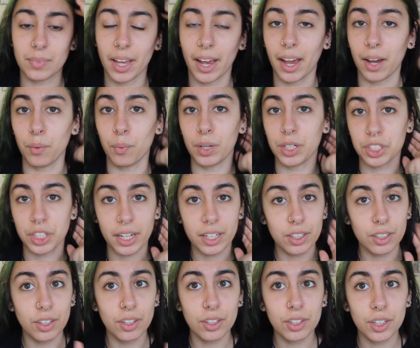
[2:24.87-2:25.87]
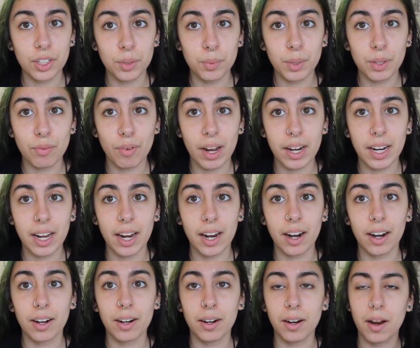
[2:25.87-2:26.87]
I wish I could look good with red
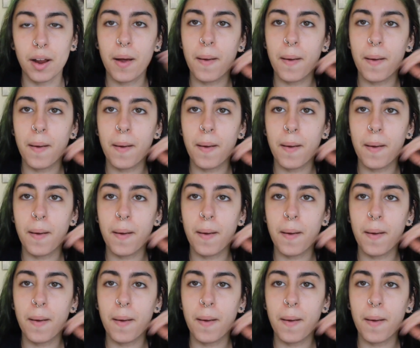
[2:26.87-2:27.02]
hair.